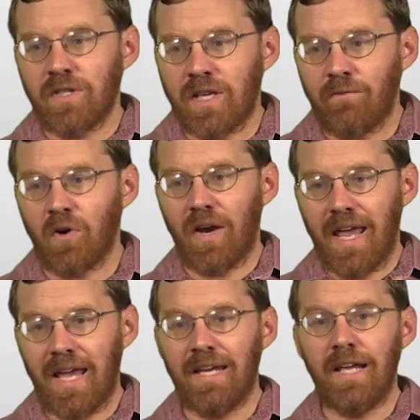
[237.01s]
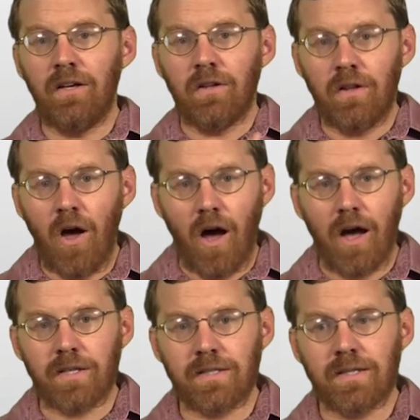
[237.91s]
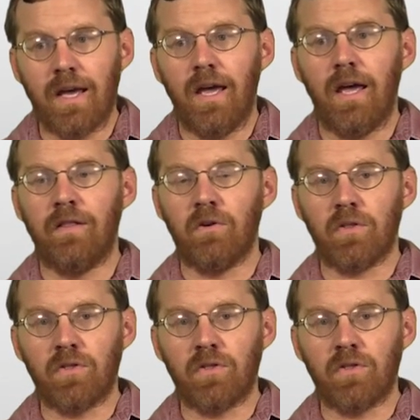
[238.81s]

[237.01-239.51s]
suffer any loss in their